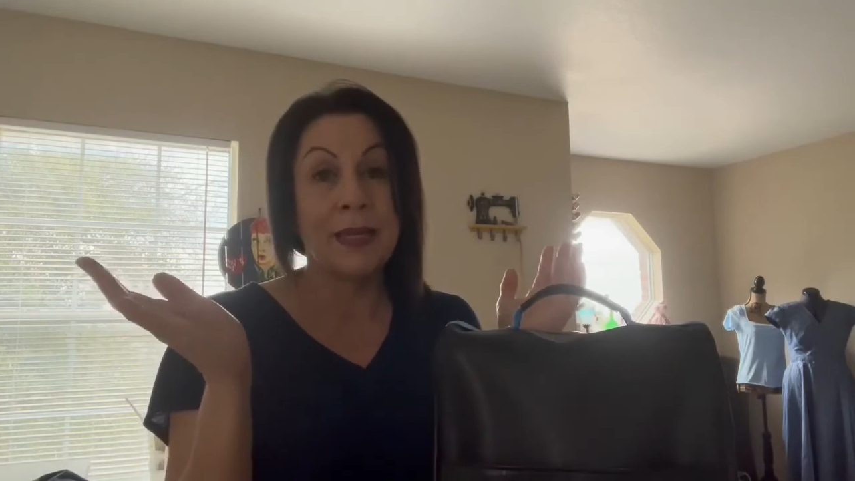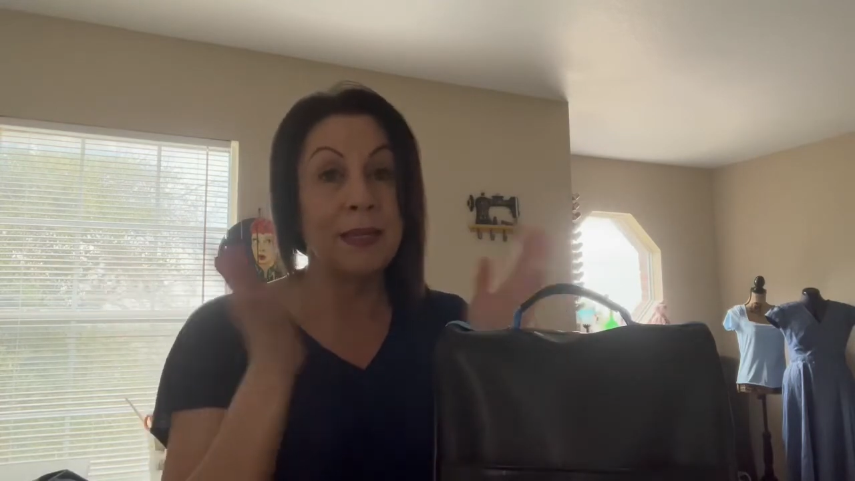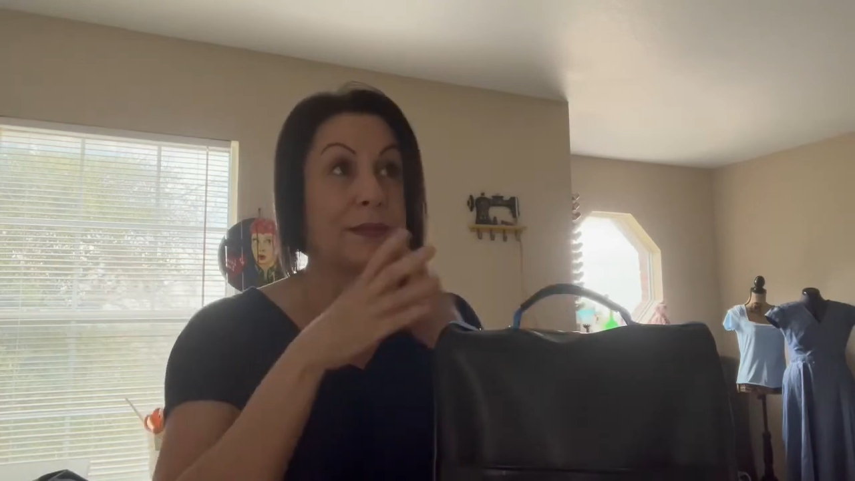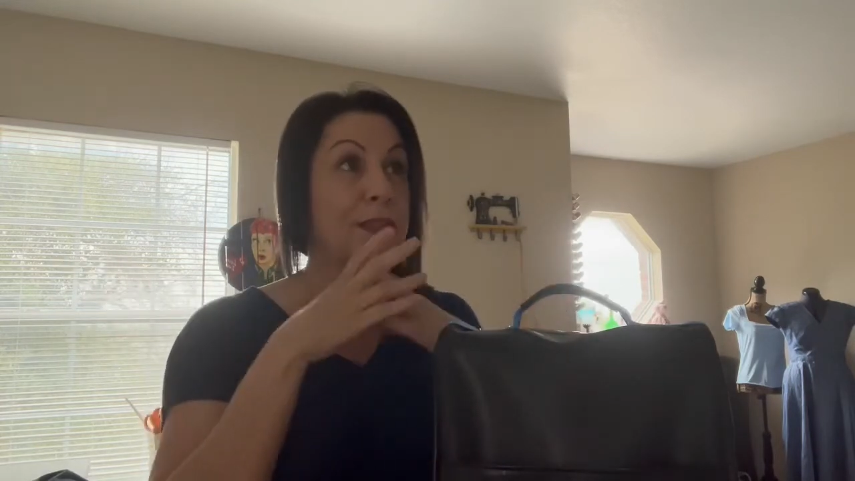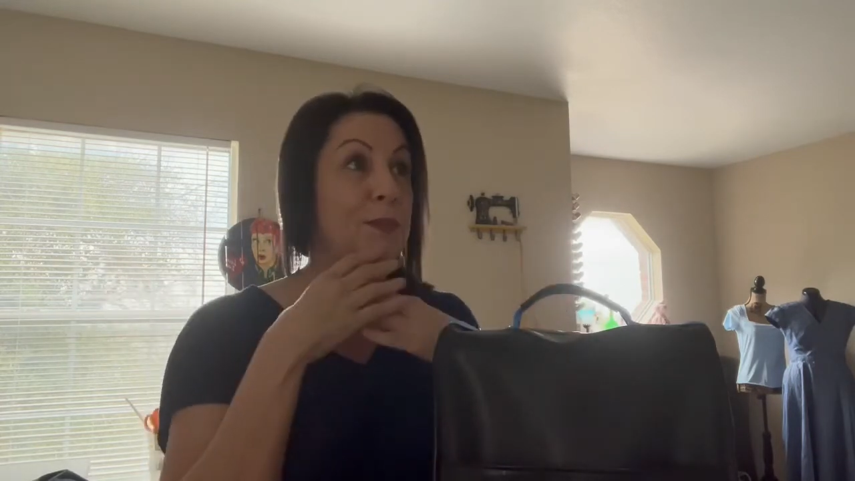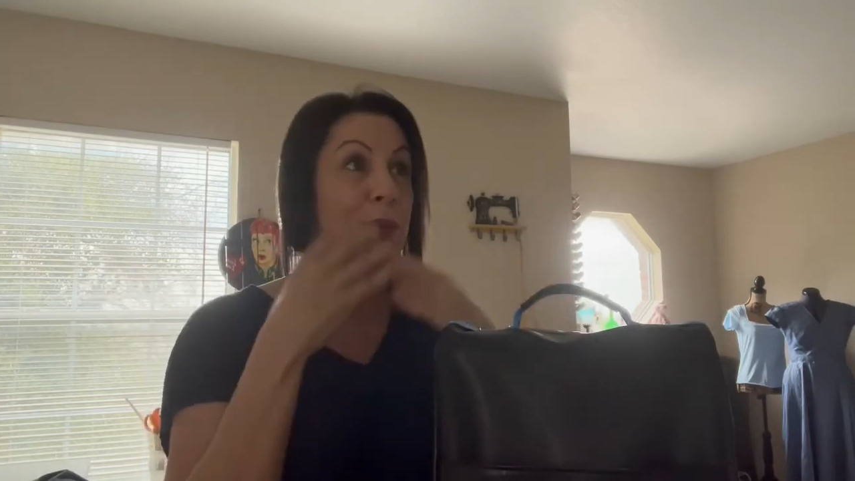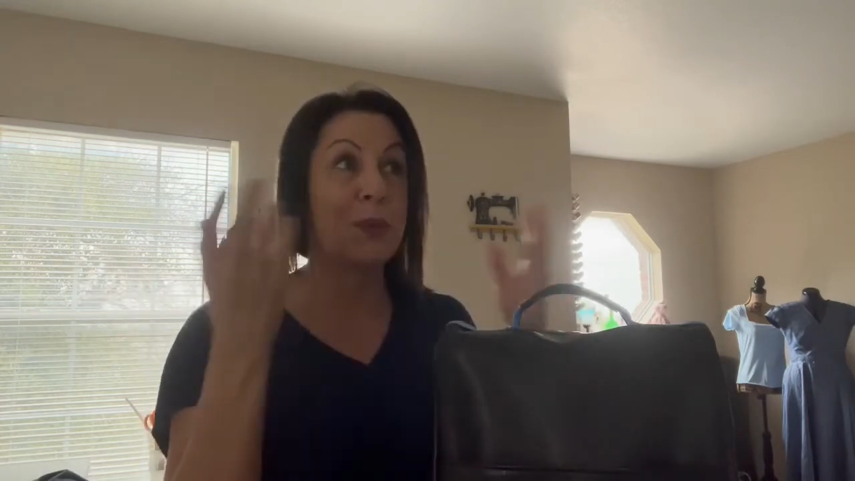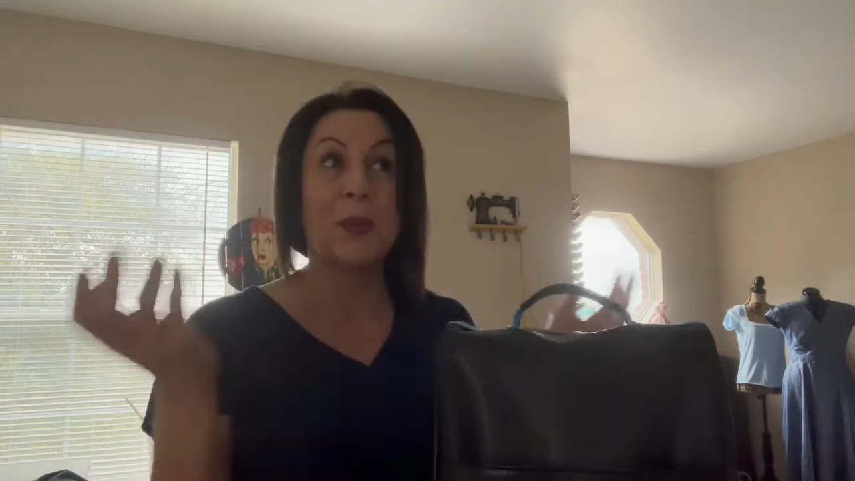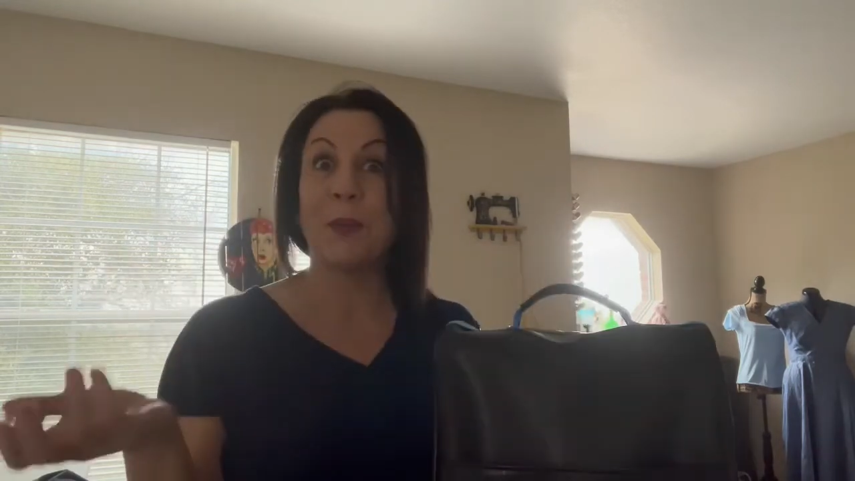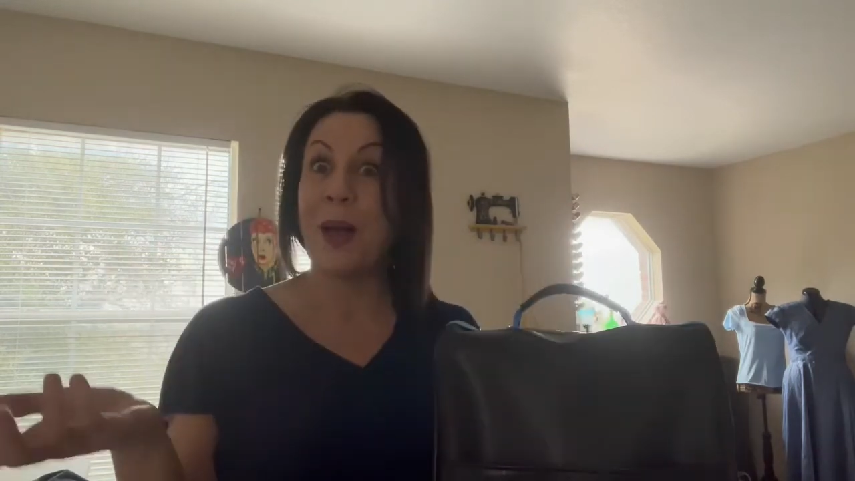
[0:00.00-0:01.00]
eat, you're more
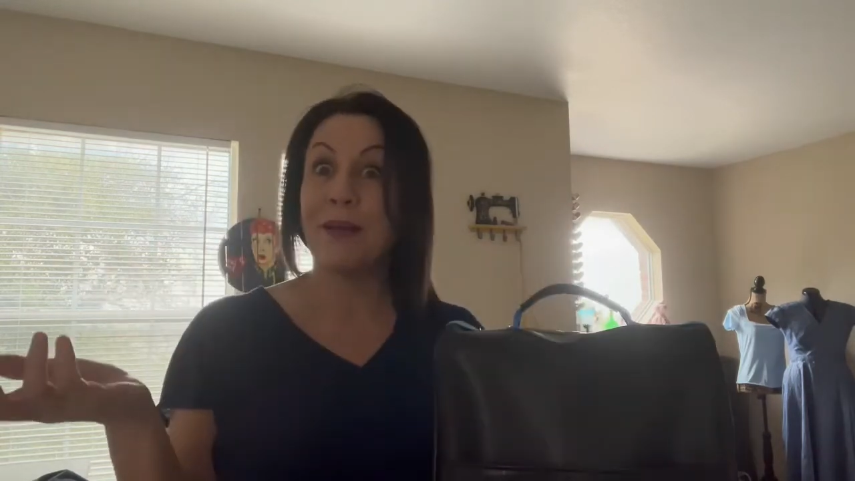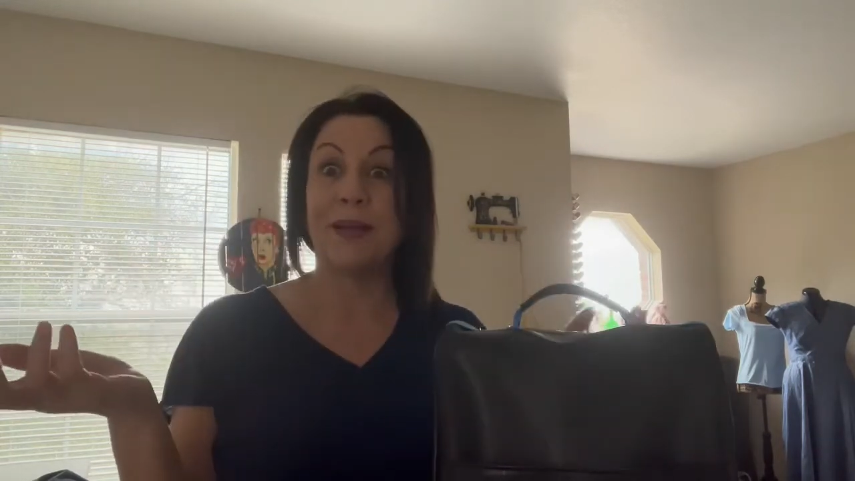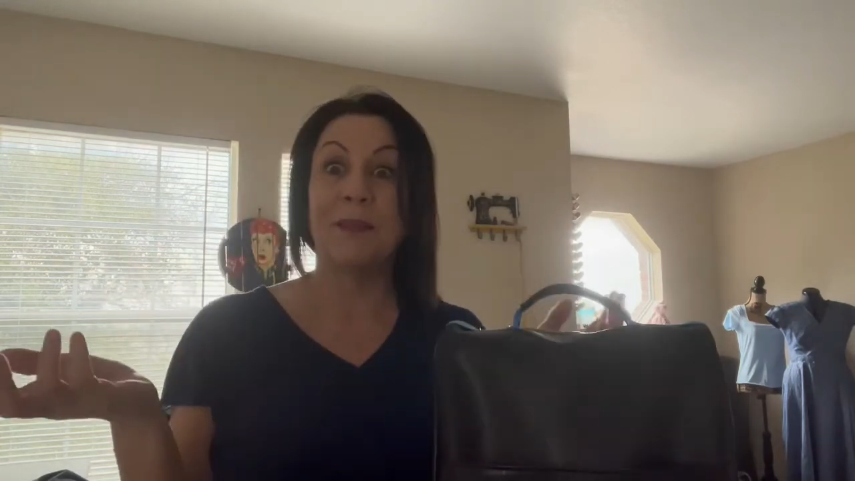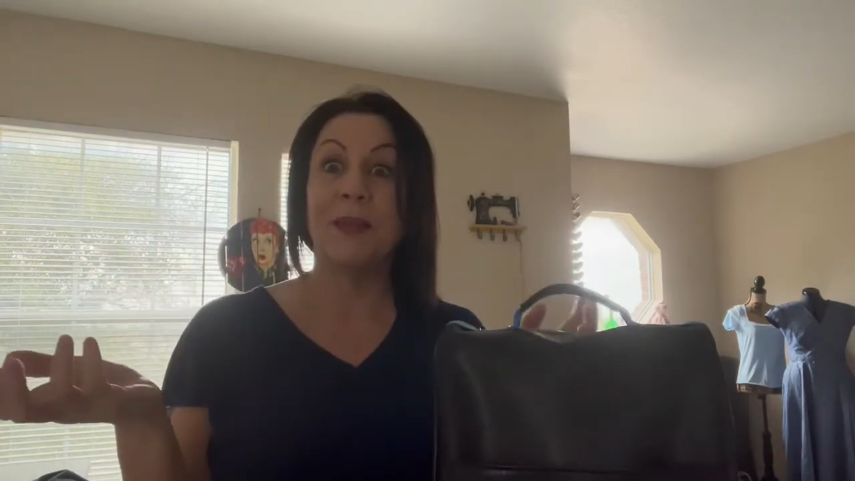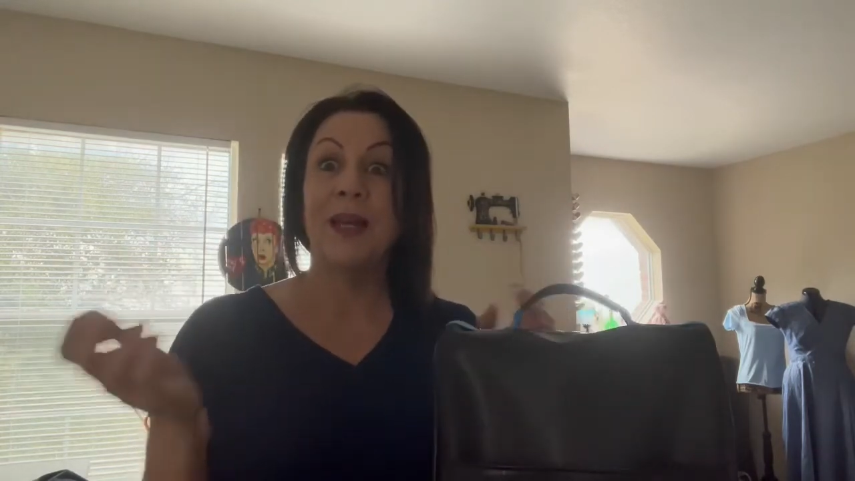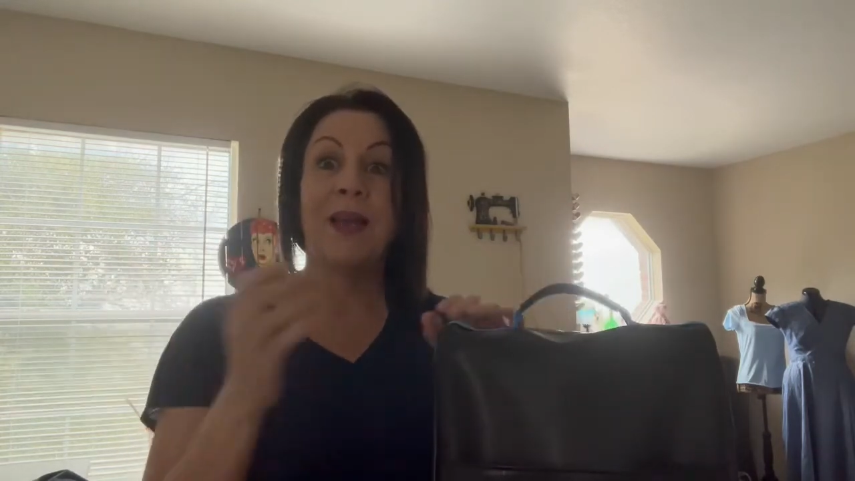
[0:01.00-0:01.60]
than welcome.